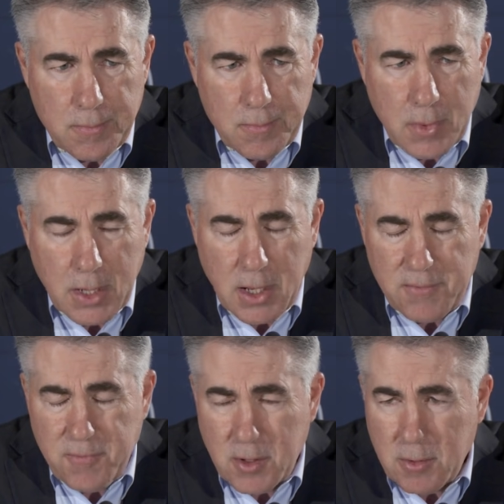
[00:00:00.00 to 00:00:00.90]
My
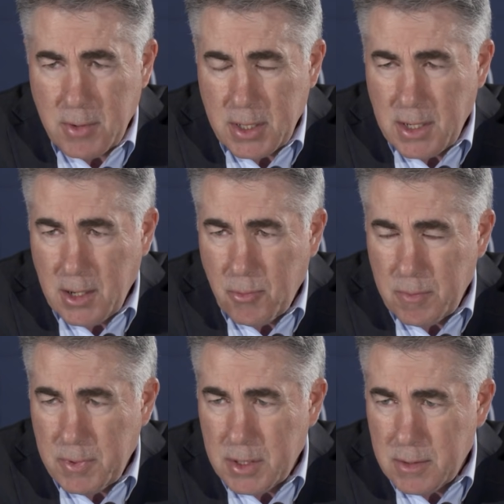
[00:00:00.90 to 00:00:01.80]
gut feeling right now
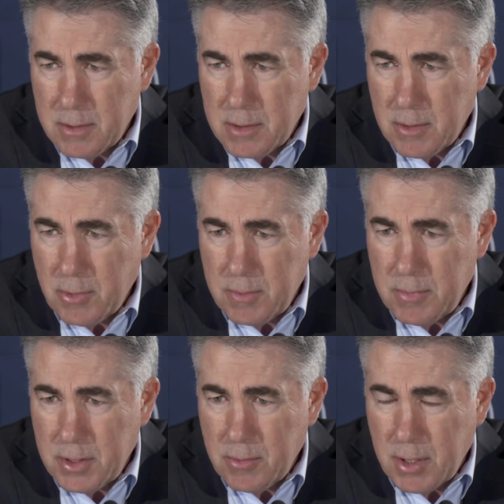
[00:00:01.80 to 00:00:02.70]
would be
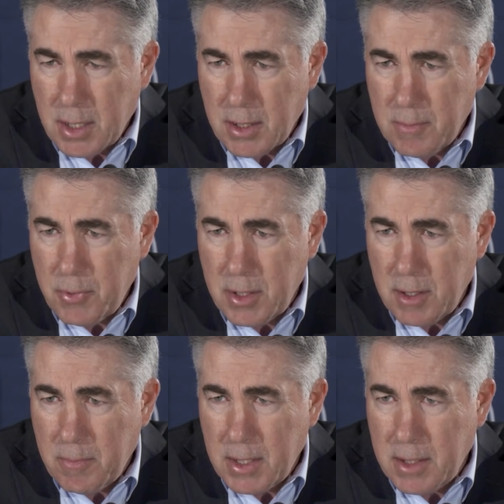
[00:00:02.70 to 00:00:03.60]
we're not going to put
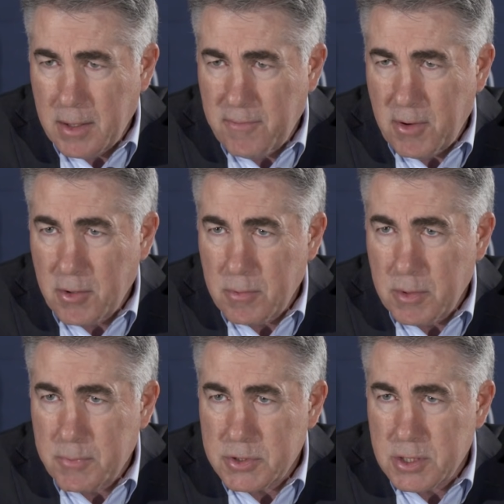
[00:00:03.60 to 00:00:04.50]
anybody in a
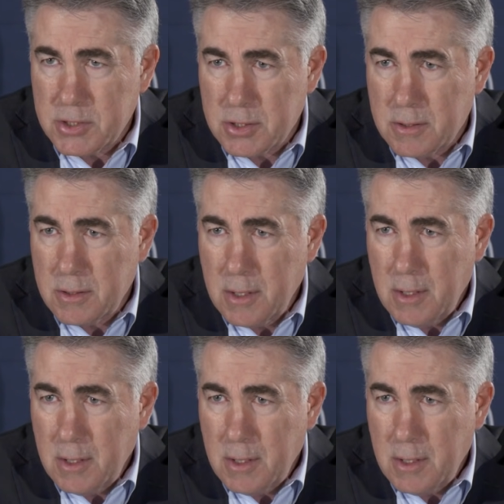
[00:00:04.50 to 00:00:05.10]
vulnerable position